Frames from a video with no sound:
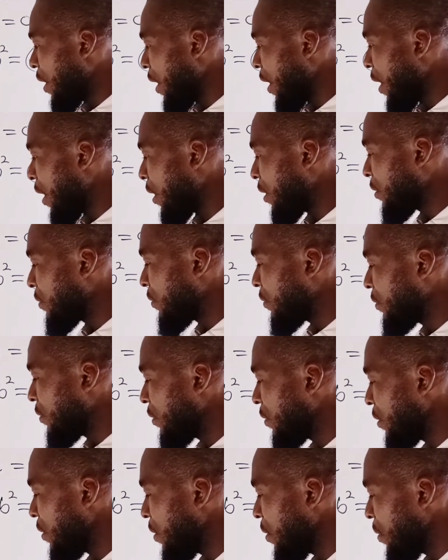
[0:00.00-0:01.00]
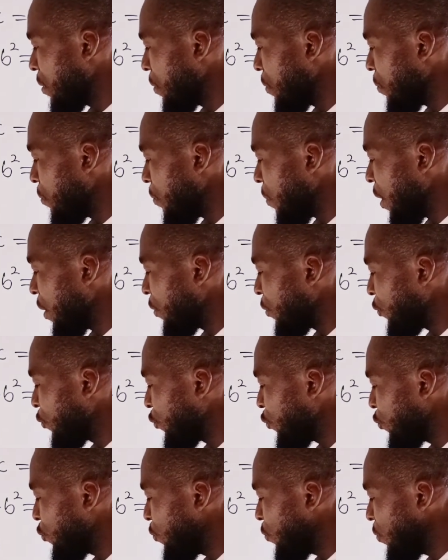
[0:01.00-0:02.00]
x minus
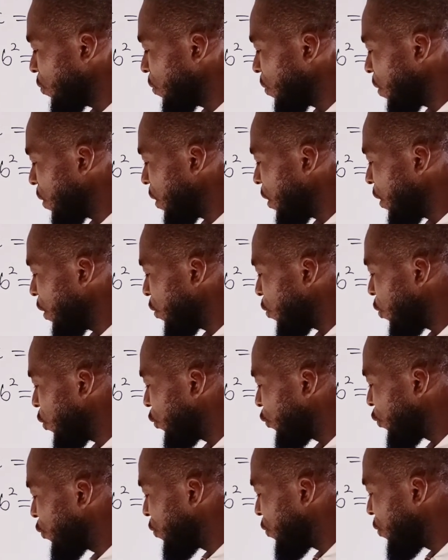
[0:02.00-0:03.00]
2 equal to